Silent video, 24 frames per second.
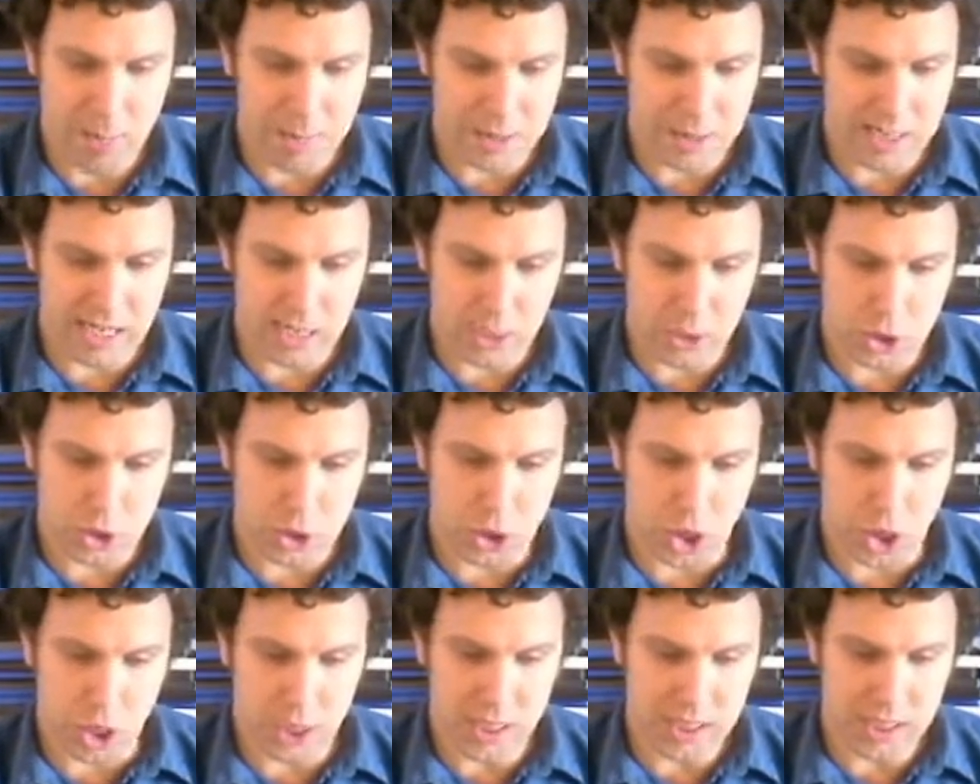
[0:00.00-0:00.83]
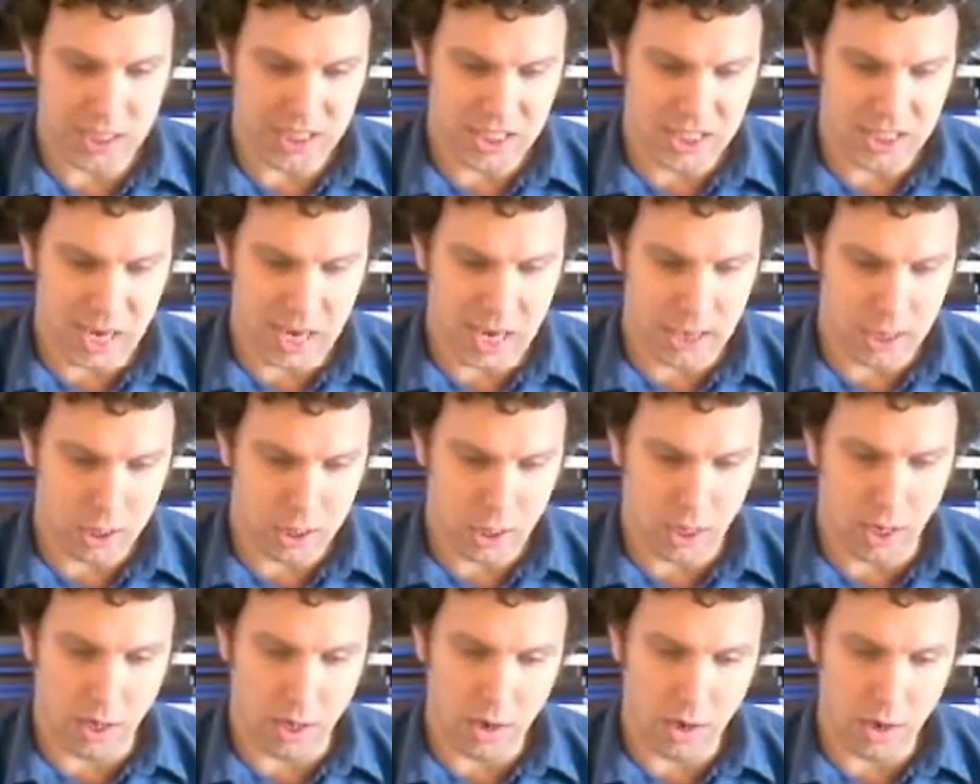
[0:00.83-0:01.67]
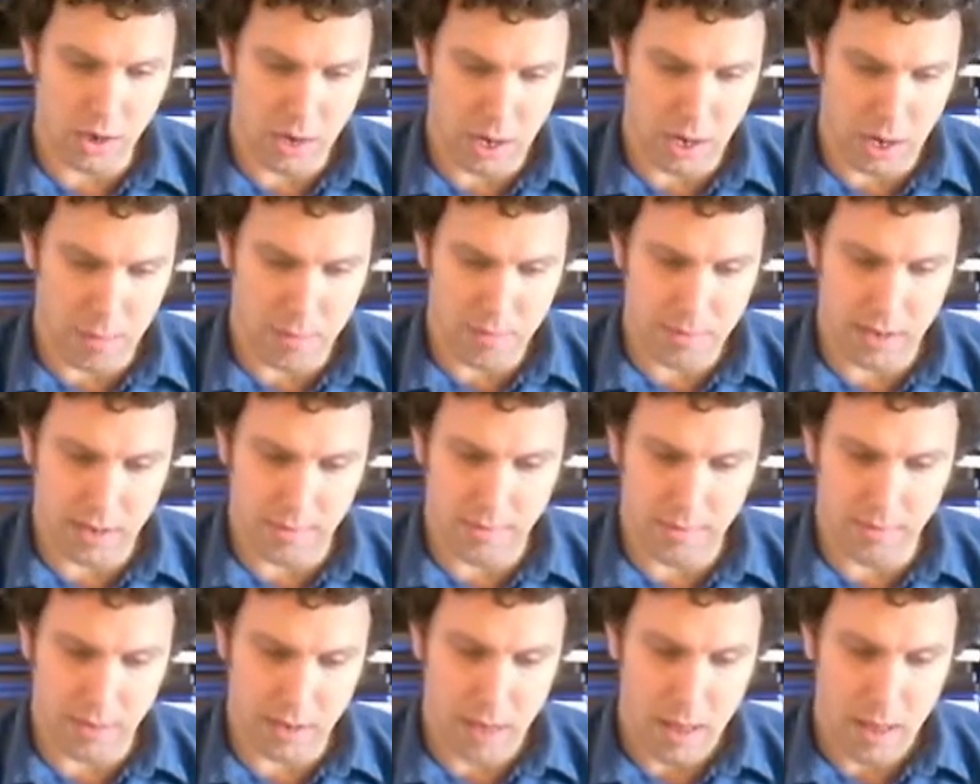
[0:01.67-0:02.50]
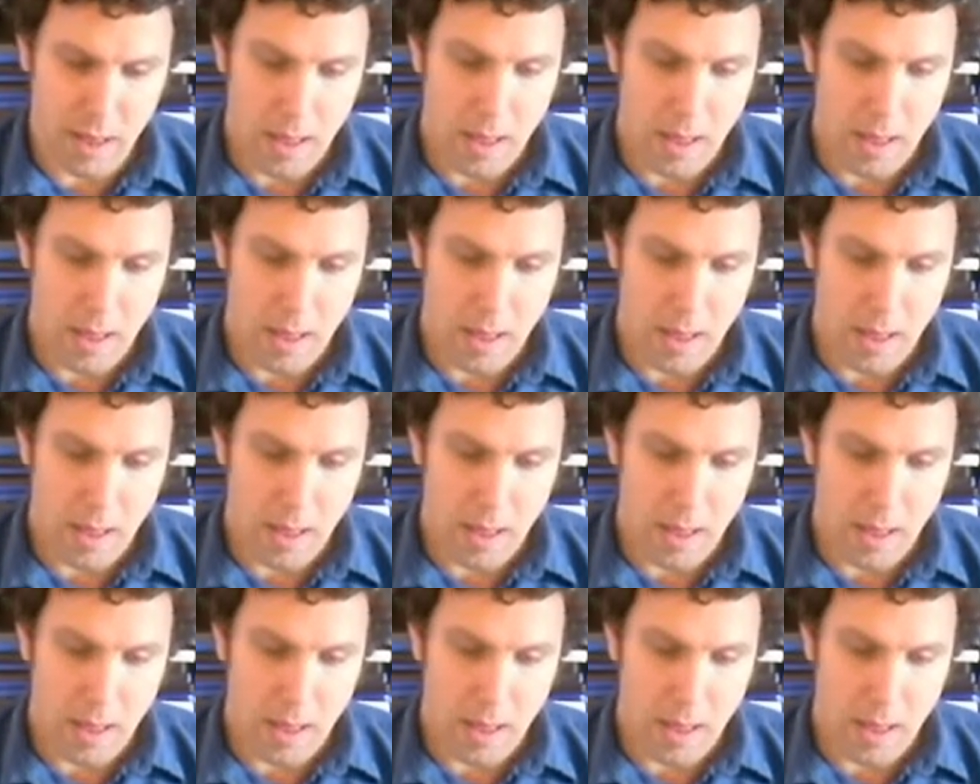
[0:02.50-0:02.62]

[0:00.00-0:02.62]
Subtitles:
Michelle Chung, Scott Connor, Tom Devlin,